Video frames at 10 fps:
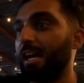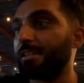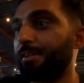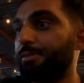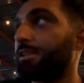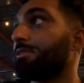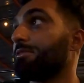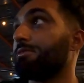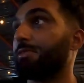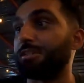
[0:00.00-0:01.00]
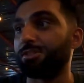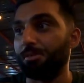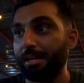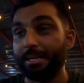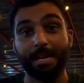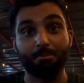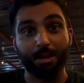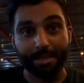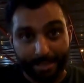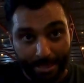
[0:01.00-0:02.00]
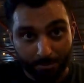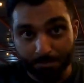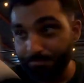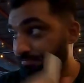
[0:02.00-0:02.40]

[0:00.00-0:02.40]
I'll give you the restaurant name right now.